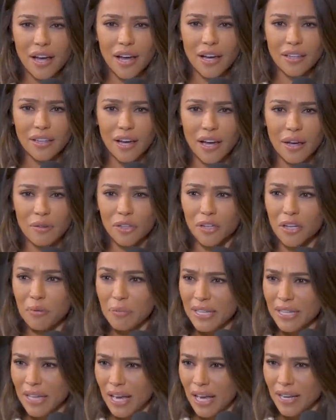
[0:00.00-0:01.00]
I I look at
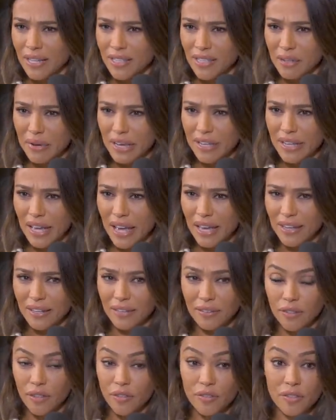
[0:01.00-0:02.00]
my dad. I see my dad.
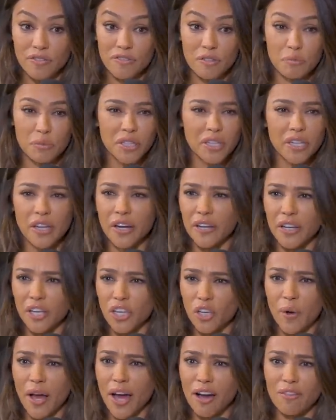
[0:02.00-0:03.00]
And there's a familiarity
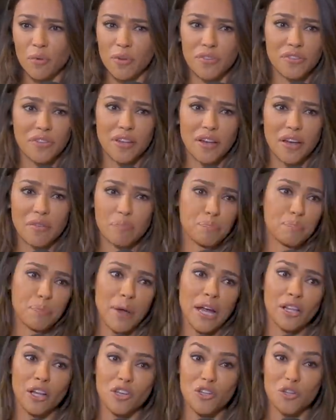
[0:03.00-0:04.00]
you have with a
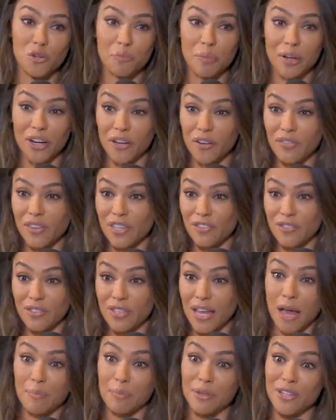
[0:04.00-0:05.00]
biological parent that
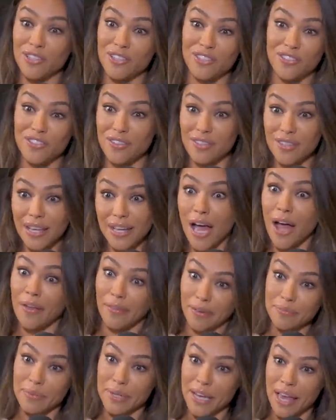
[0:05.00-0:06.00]
just happens. And you're just like, oh,
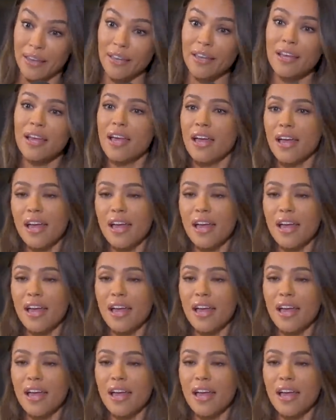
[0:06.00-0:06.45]
there's my dad.